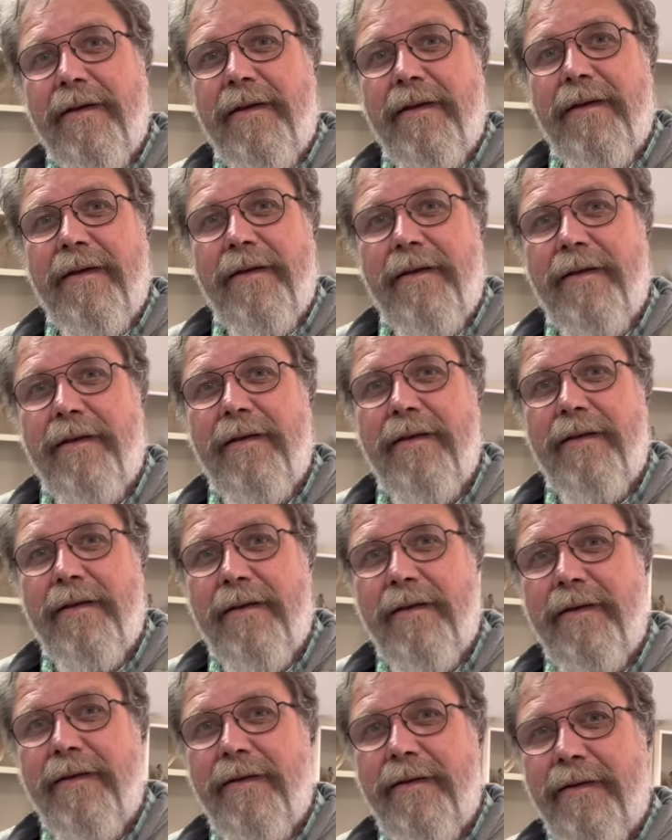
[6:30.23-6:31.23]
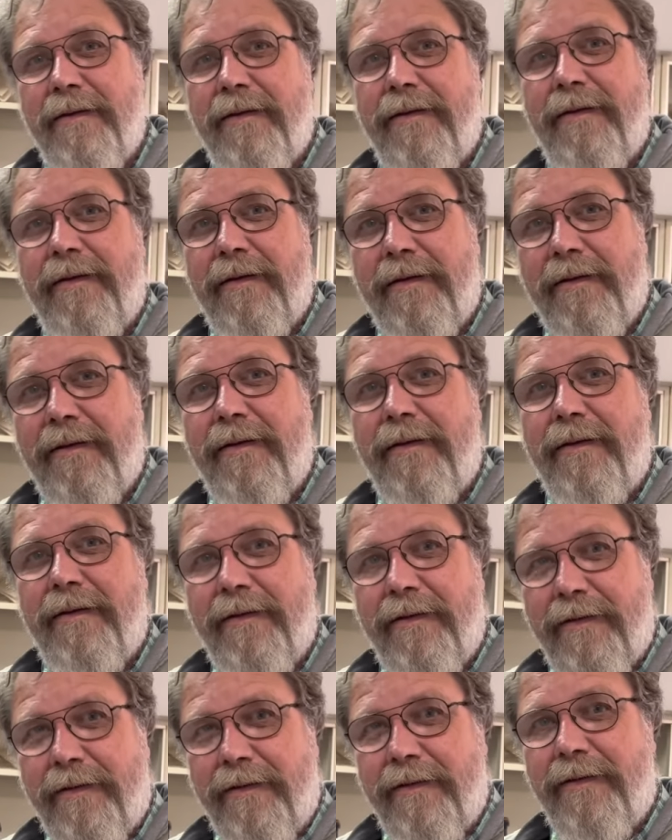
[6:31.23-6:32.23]
do you wear it,
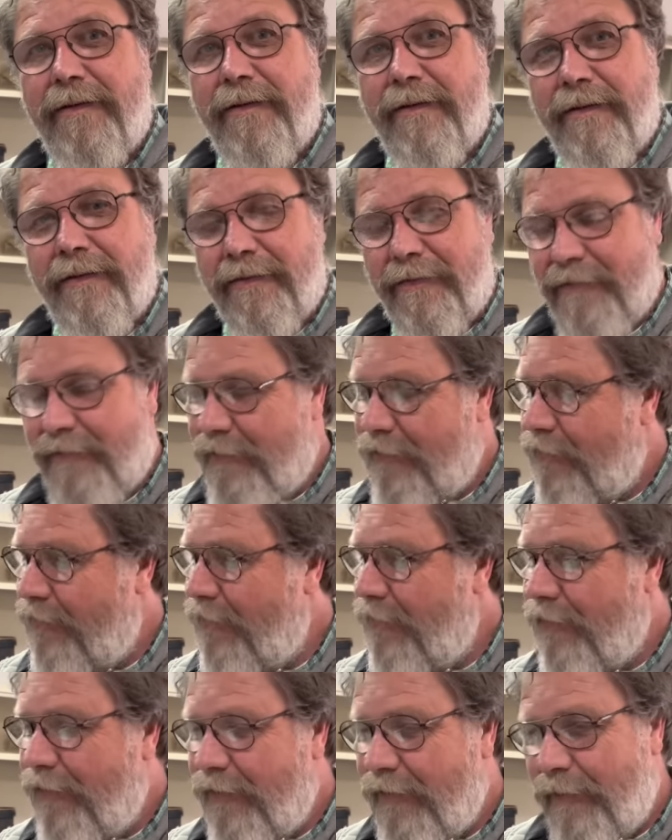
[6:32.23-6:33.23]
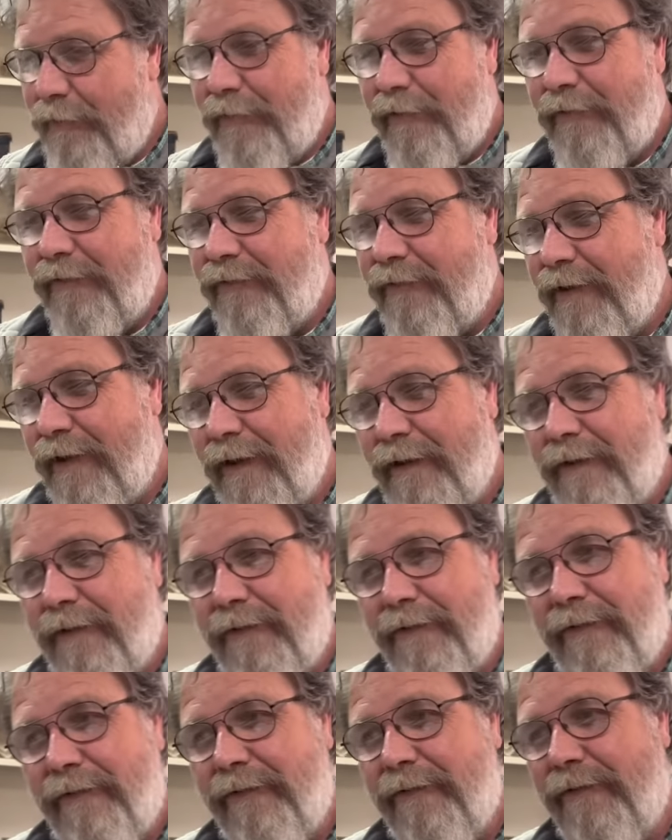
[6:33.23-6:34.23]
you stack it. Oh yeah, I've been
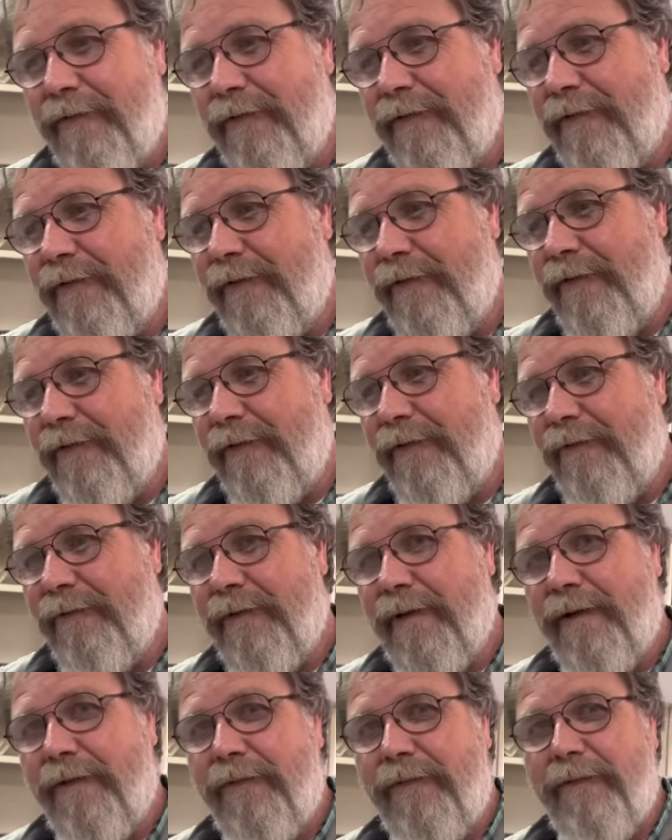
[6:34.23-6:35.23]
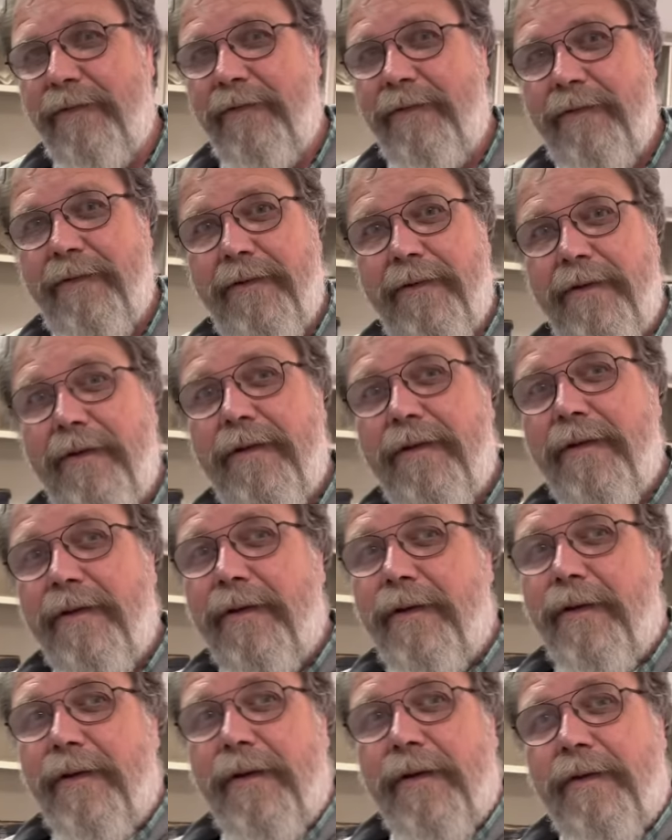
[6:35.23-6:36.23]
stacking since the early 2000s.
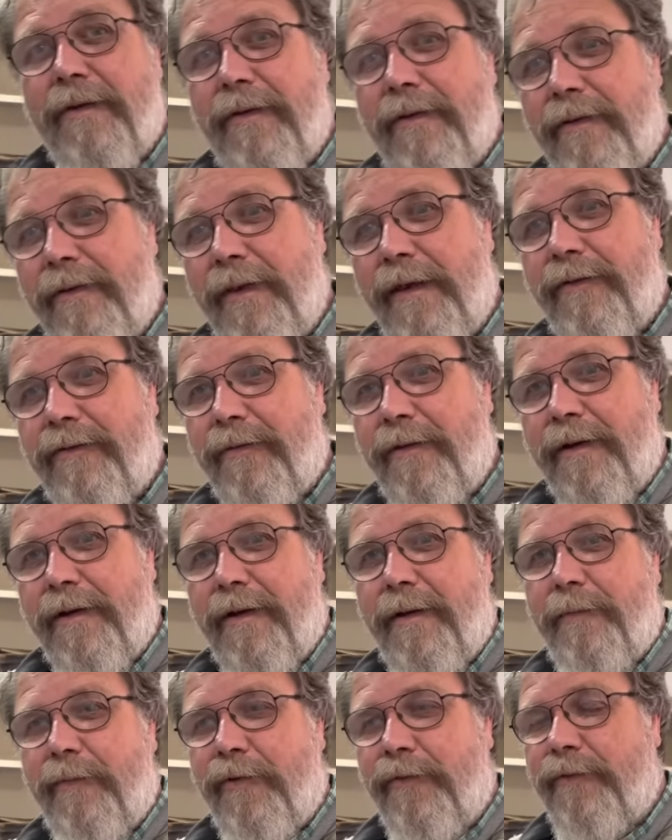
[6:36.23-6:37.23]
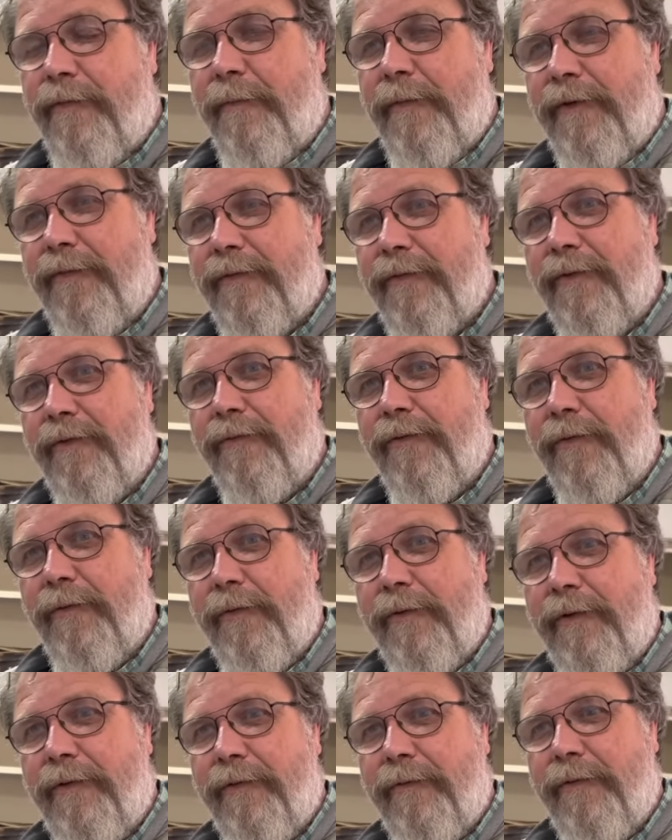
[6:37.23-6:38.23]
That's when I got most of my silver
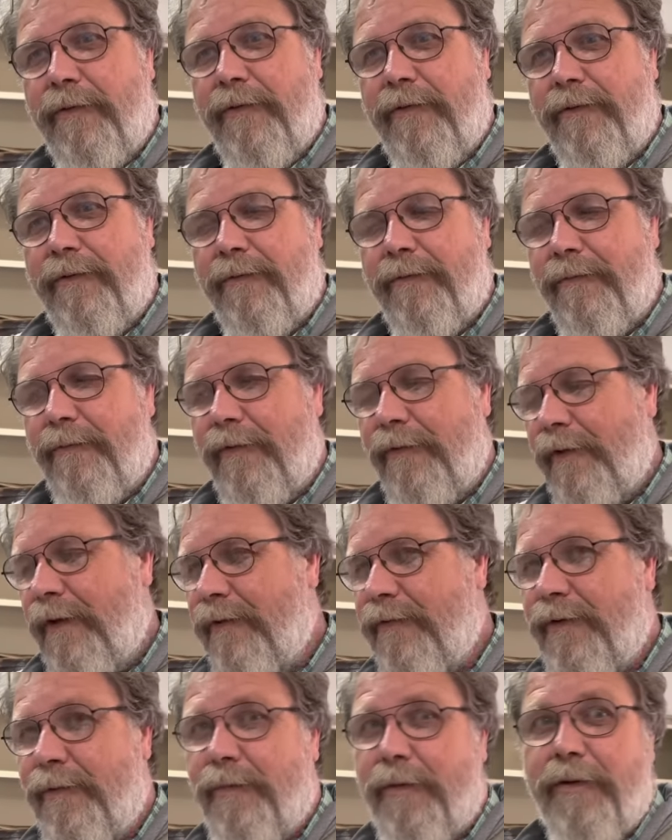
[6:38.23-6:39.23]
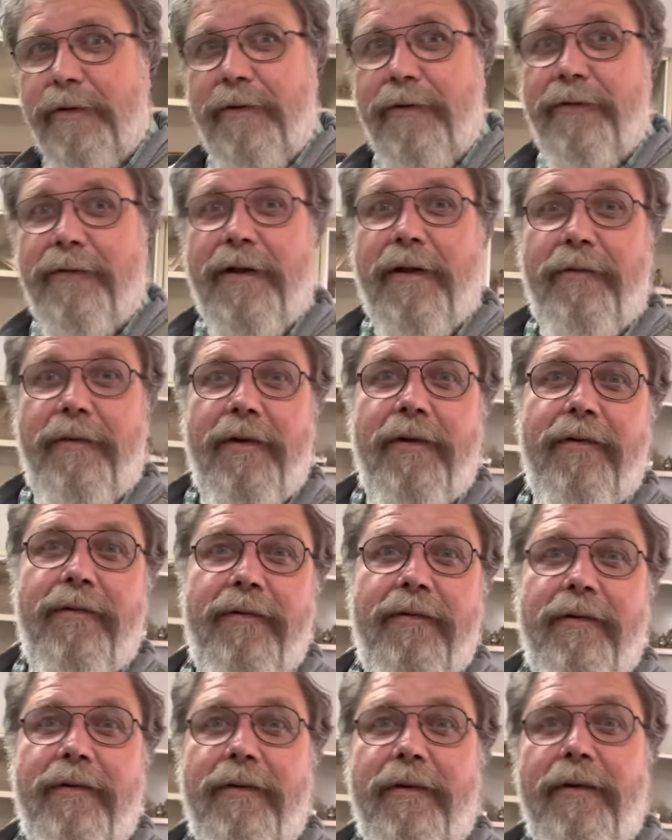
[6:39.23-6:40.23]
when it was a lot cheaper than it is
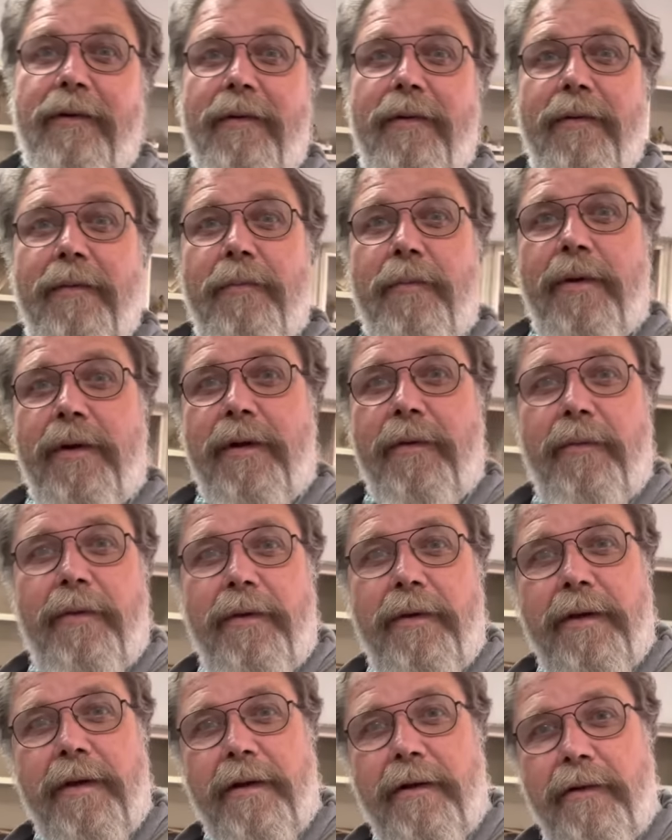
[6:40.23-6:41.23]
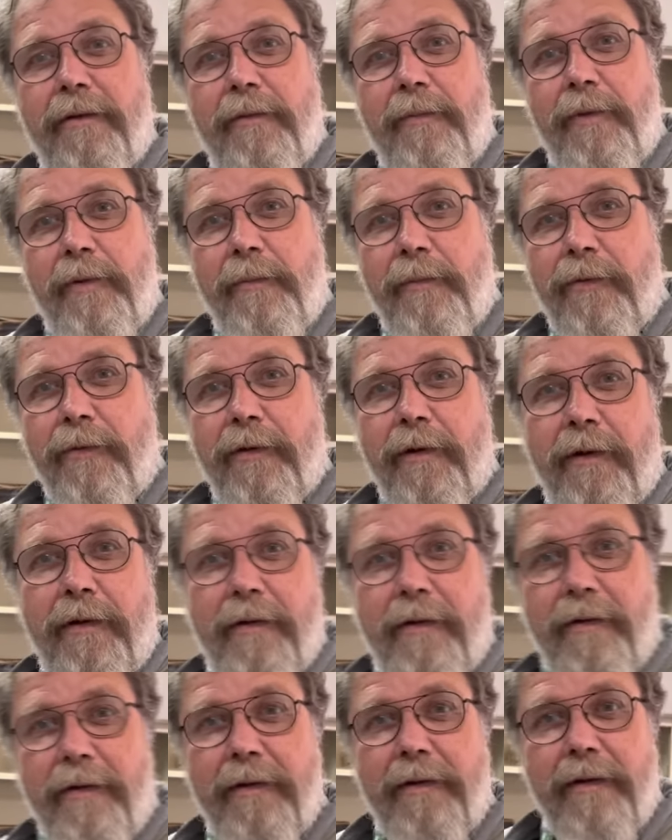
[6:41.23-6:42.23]
nowadays. Mm -hmm. But I wanted to get a little bit more.
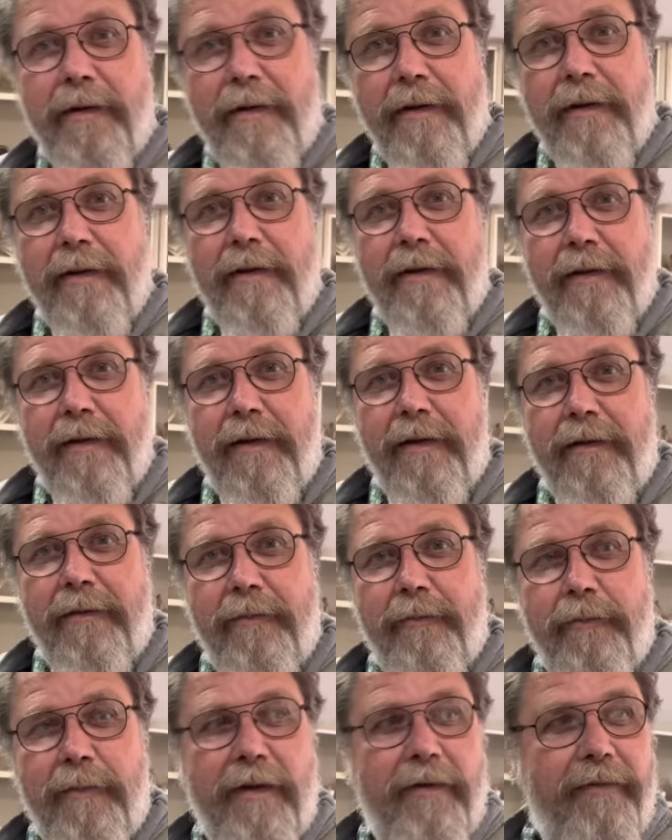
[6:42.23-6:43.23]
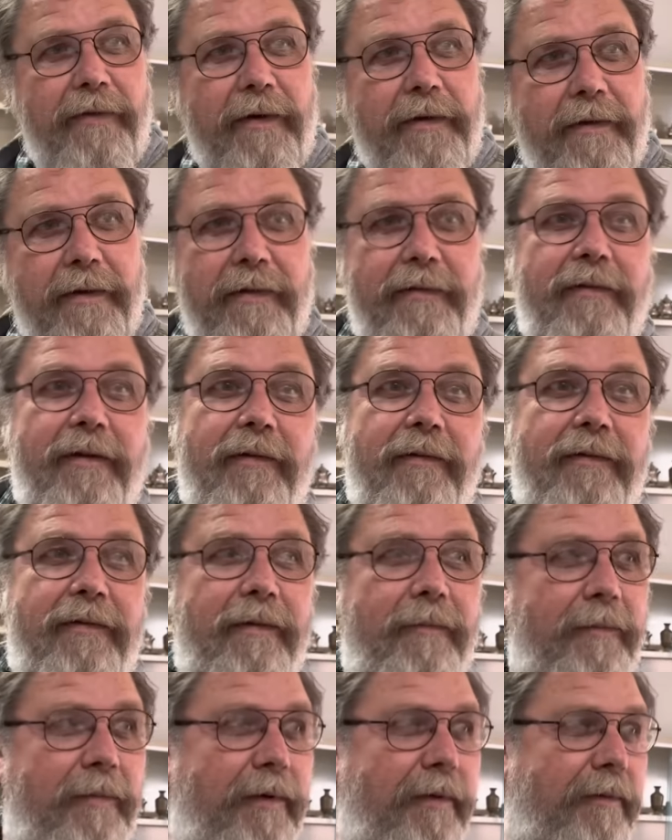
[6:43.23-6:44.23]
And matter of fact, I sent
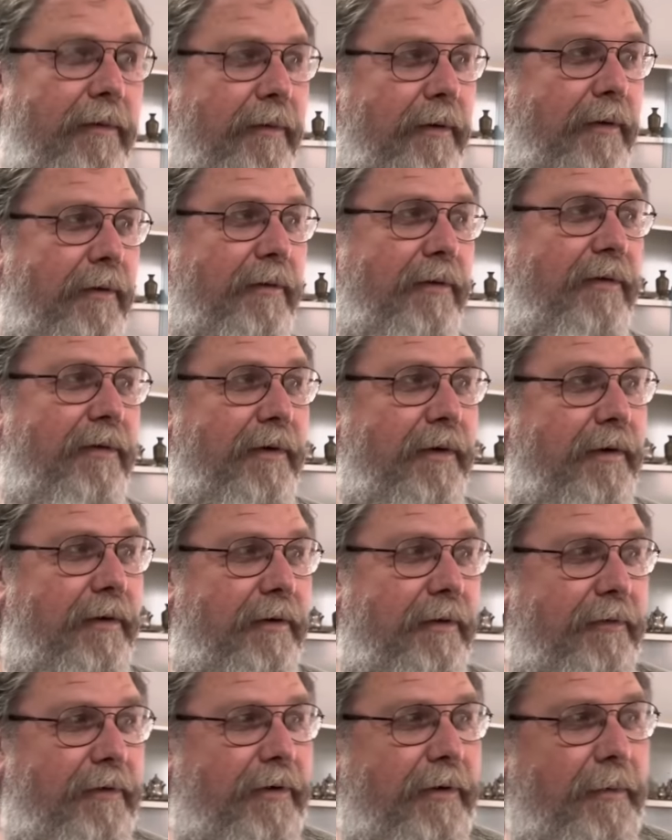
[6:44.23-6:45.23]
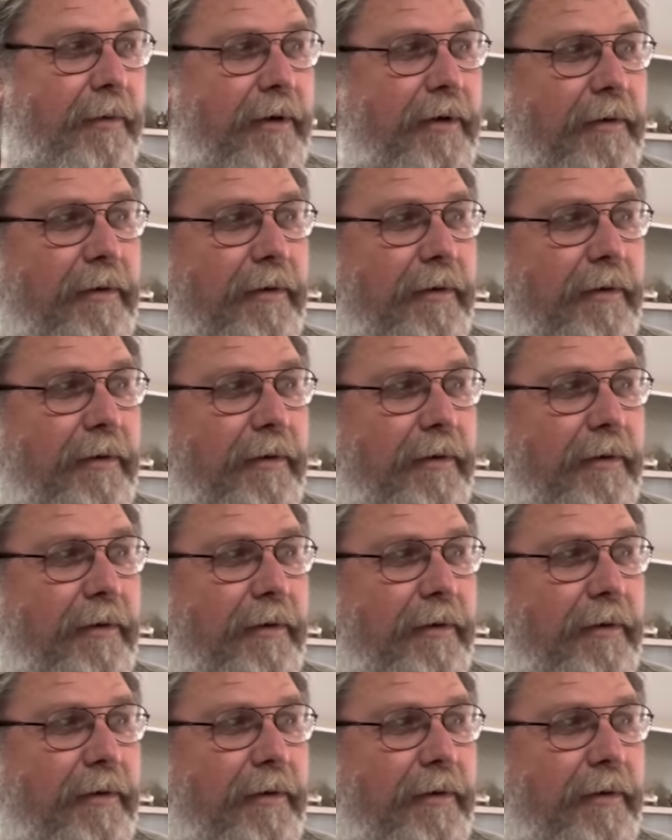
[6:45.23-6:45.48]
some to Christine in Germany.